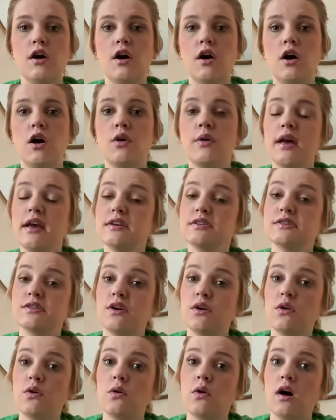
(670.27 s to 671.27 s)
Okay,
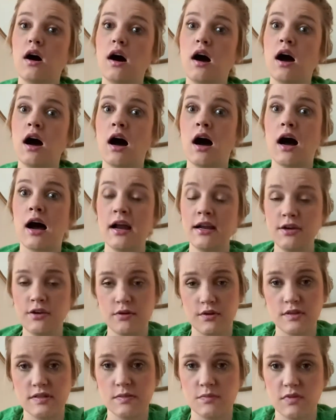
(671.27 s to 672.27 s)
so I
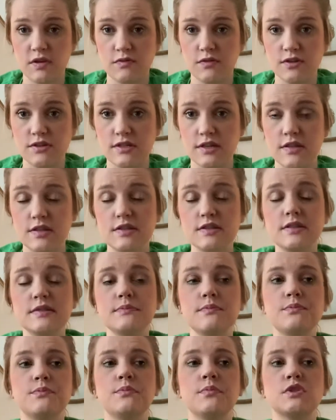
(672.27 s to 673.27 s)
noticed some differences
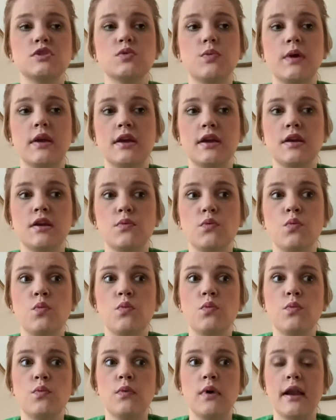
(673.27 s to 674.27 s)
between
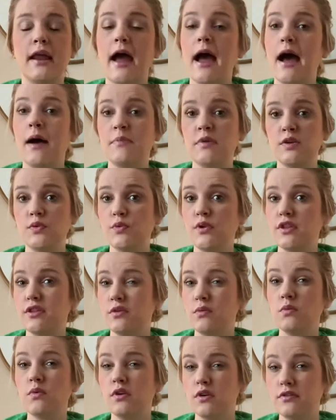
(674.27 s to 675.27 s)
what happened with the
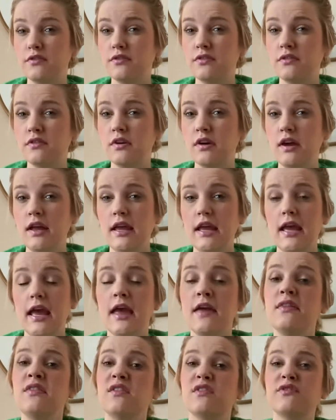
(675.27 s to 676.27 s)
wolf.
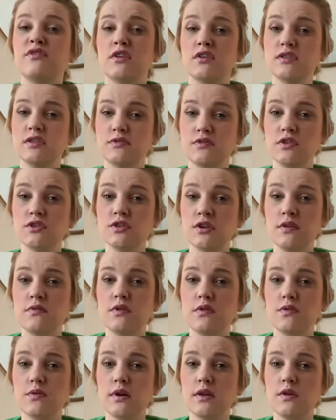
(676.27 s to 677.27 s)
In the first version of the
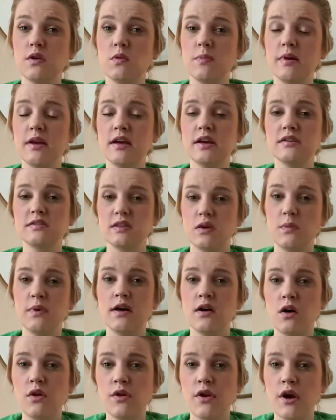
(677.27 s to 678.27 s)
Three Little Pigs that we
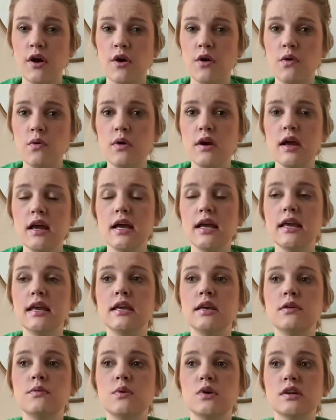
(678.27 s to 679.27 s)
all know,
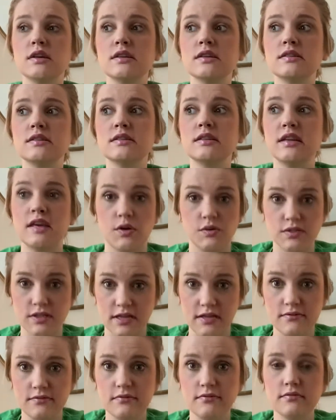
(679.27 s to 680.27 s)
he was guilty.
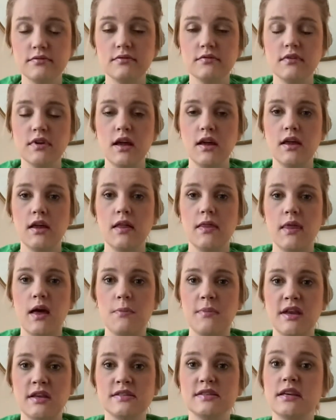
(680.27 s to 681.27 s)
That
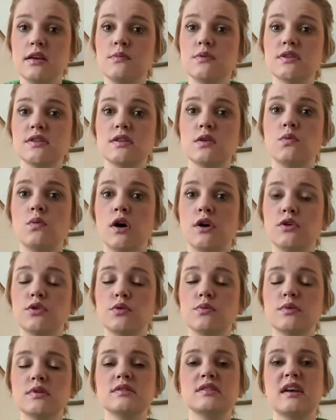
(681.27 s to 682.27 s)
means he was the one who
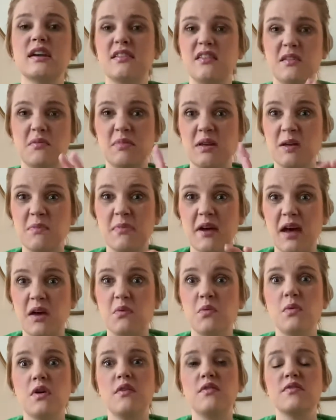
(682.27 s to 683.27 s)
was like the big bad
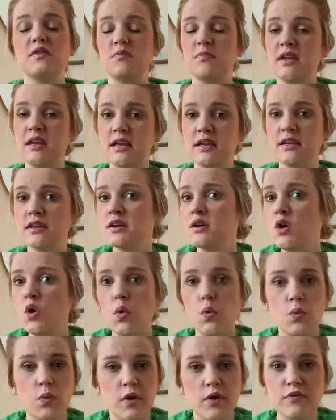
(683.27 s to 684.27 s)
wolf, the mean
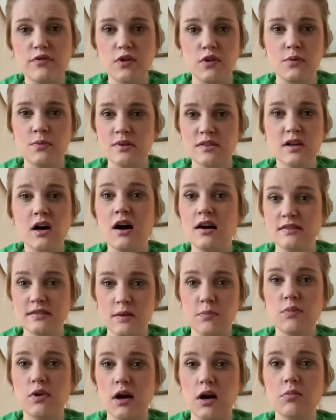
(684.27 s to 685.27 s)
wolf who was causing
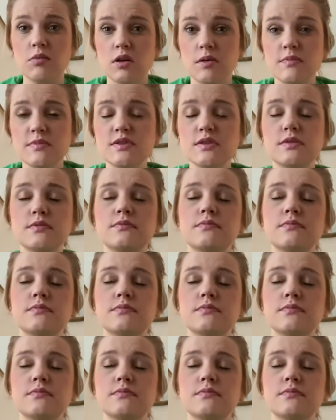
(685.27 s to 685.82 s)
problems.